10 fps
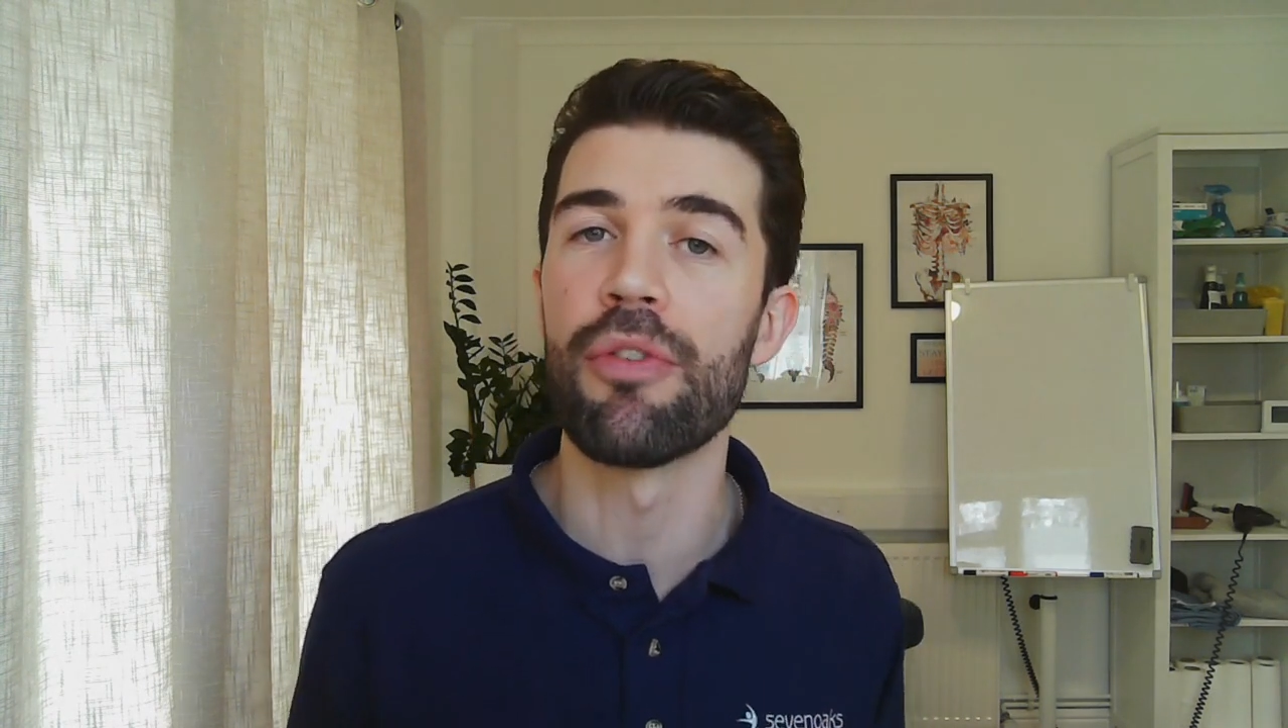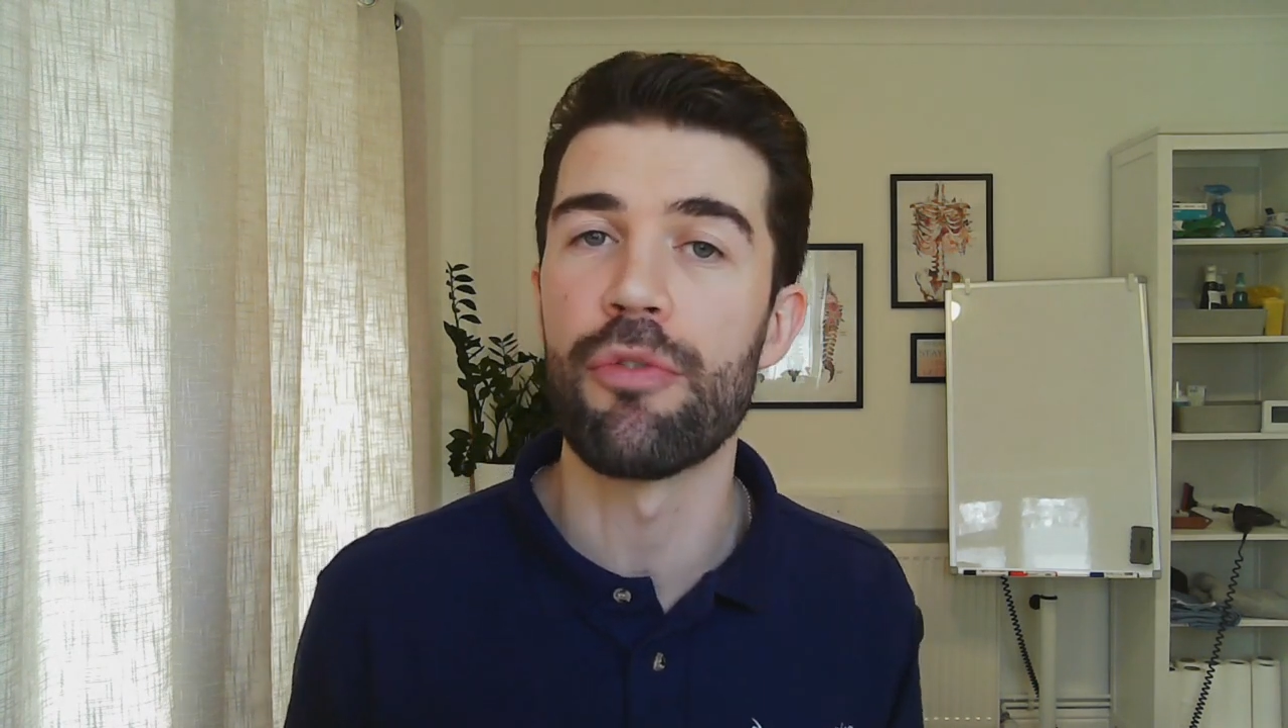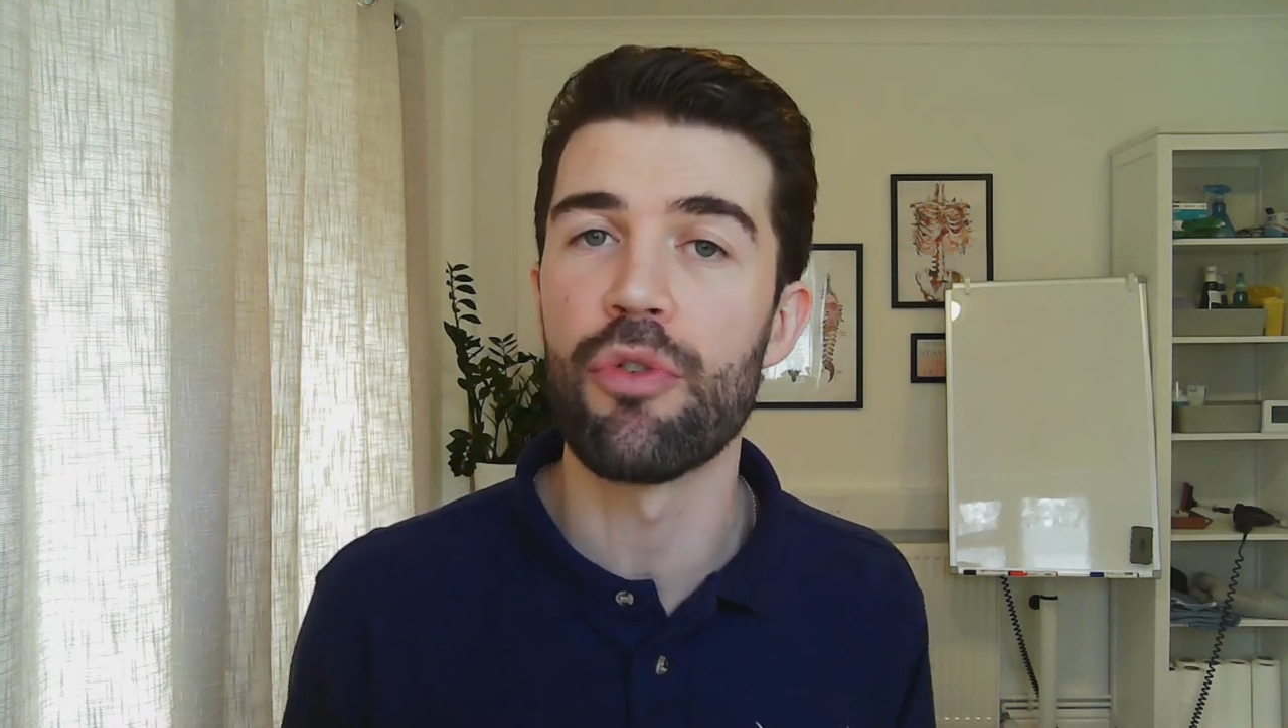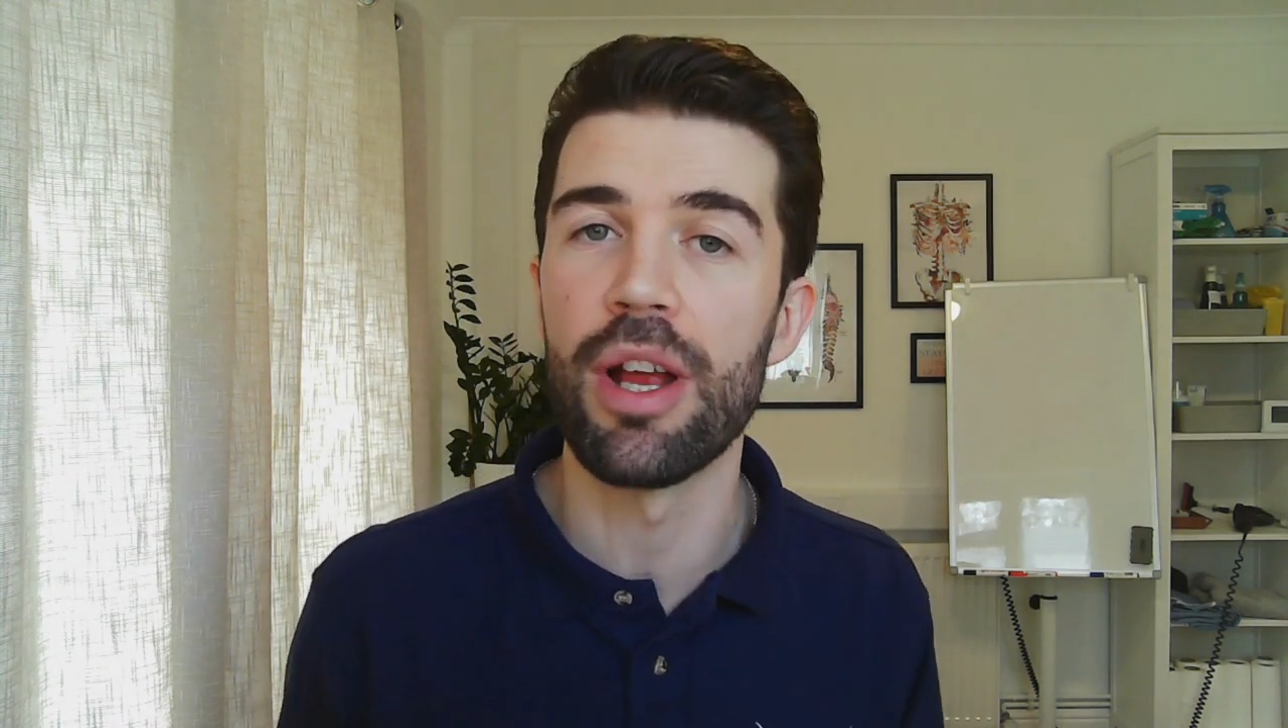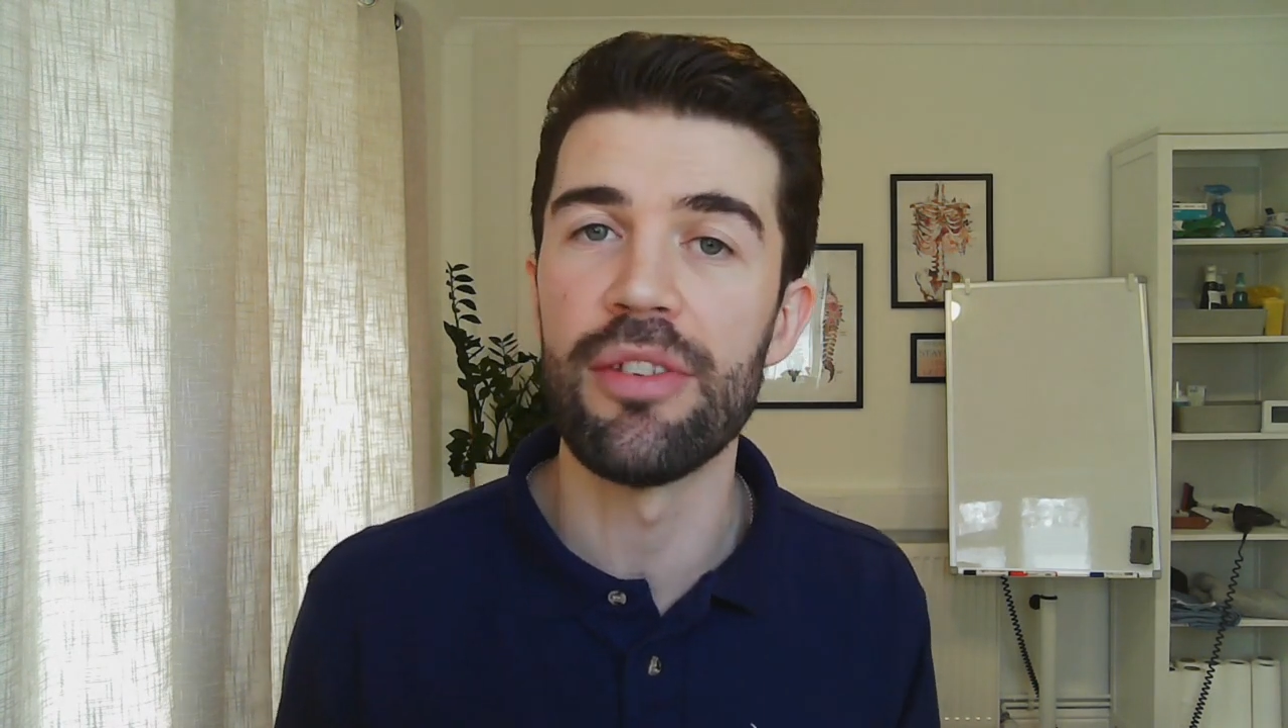to
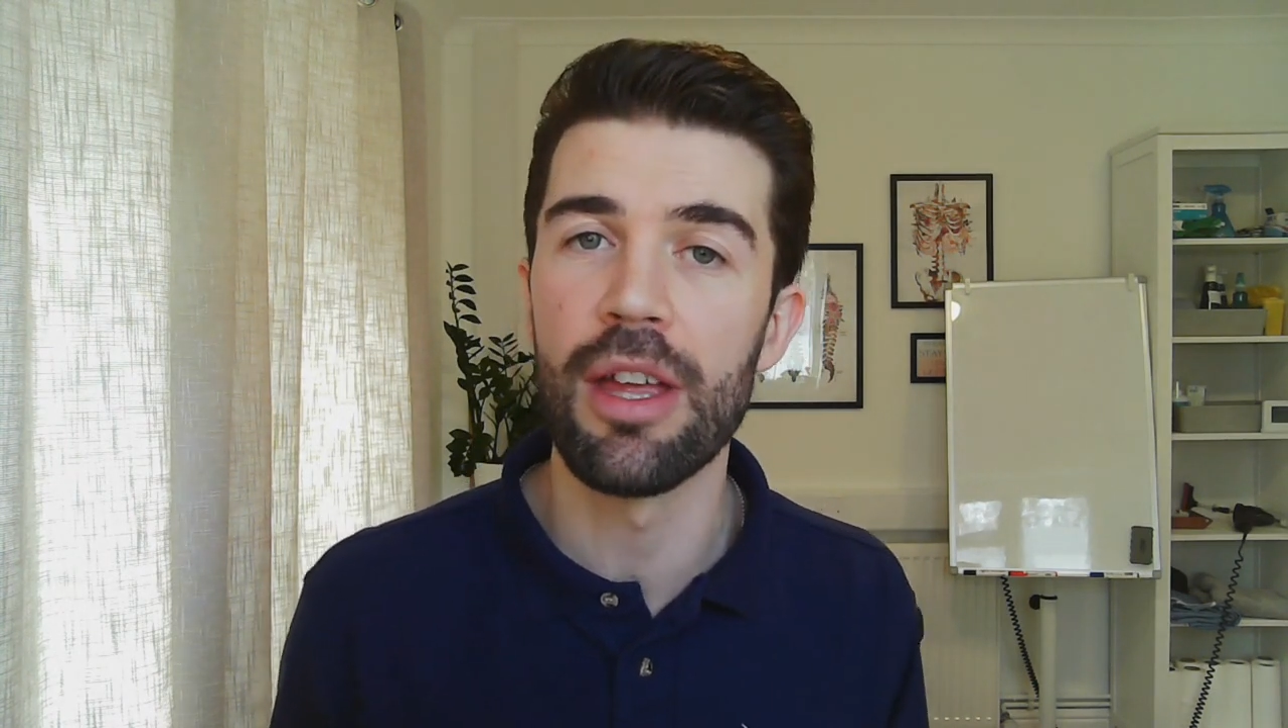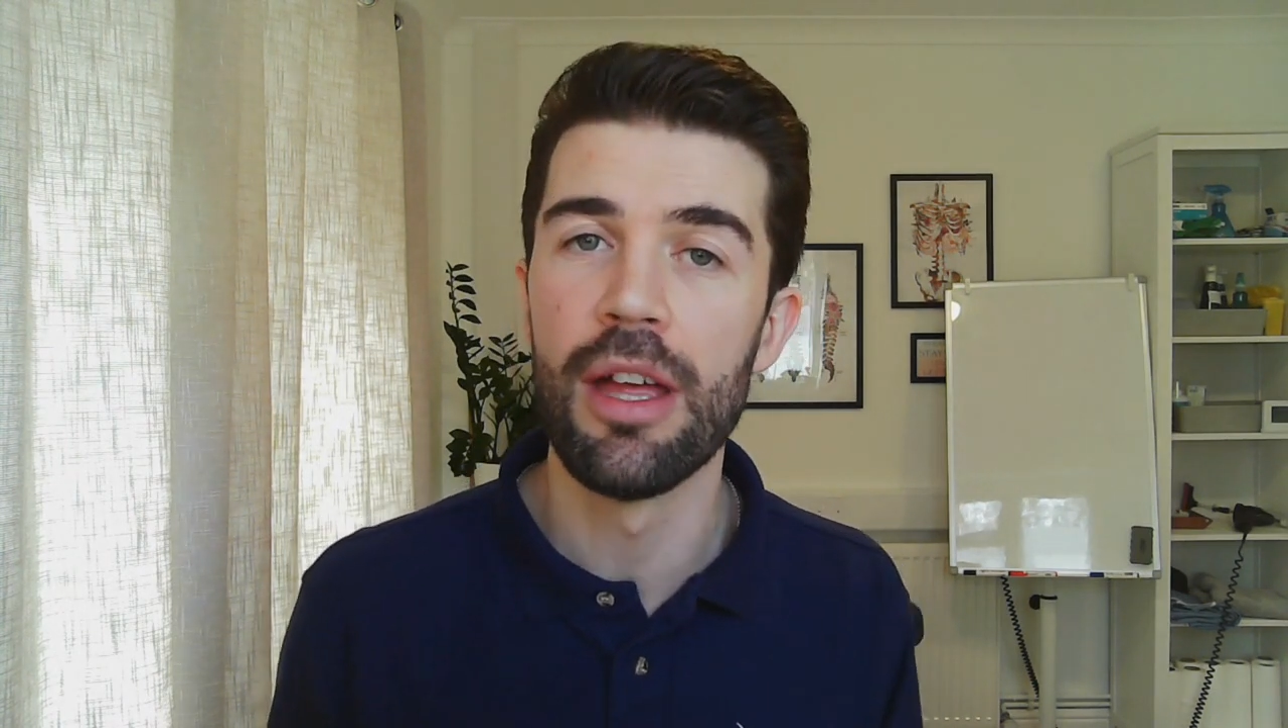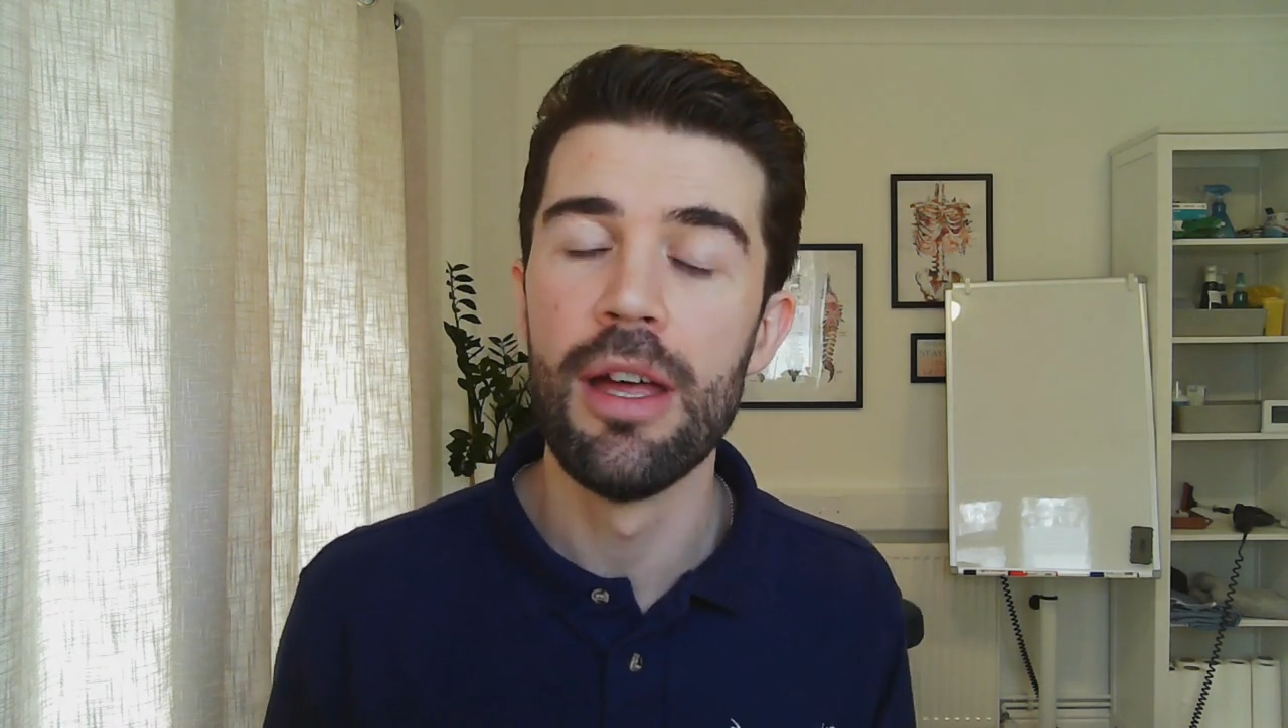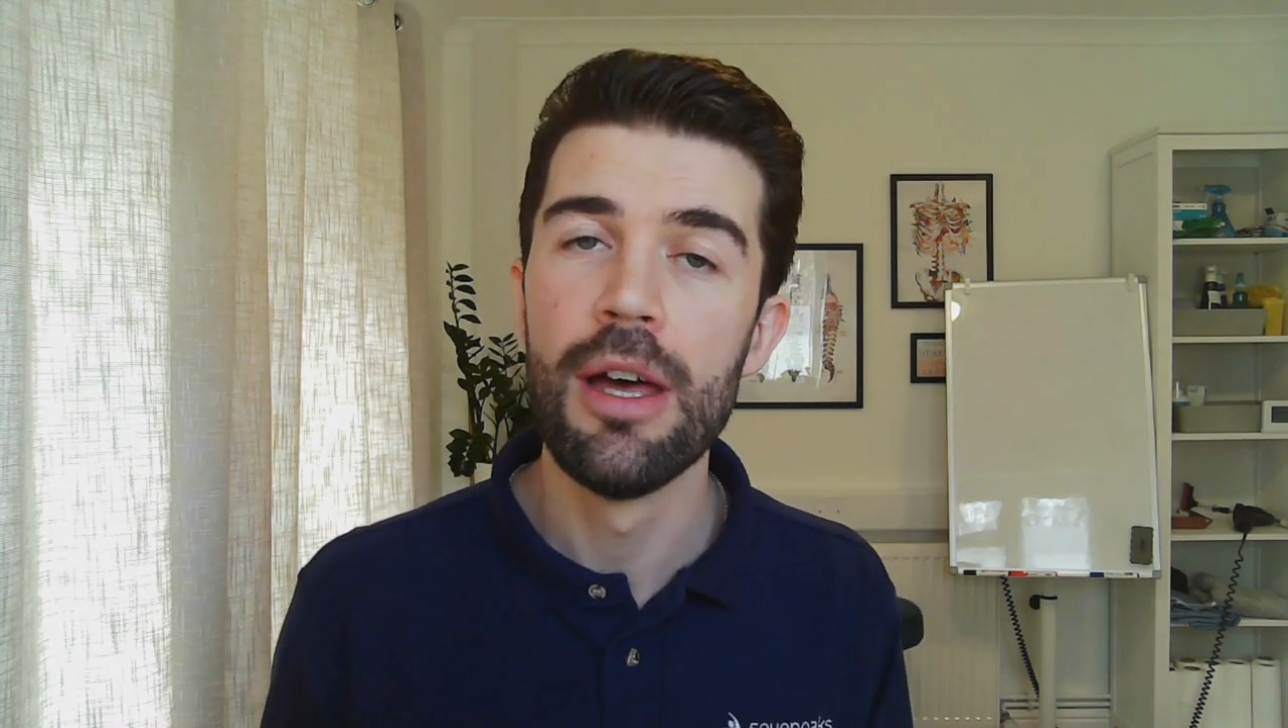phrase it.